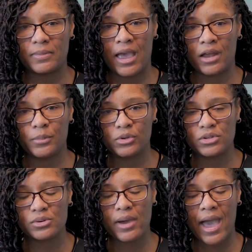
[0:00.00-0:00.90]
animals
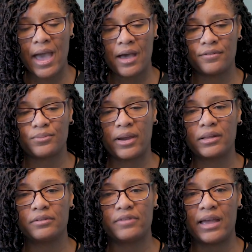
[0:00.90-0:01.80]
who have
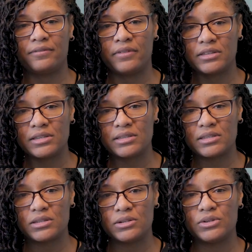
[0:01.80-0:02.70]
regular vet visits
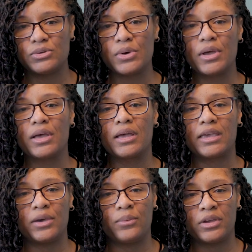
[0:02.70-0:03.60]
to
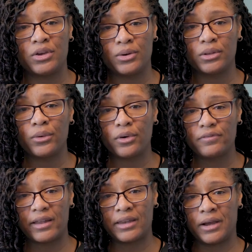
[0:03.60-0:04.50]
get with your local
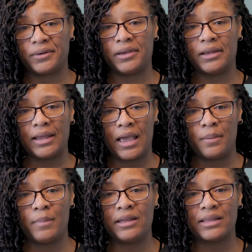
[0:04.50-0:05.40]
veterinarian
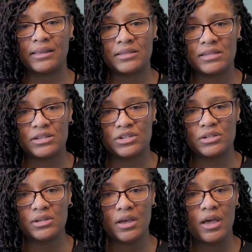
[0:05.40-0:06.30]
and make that decision.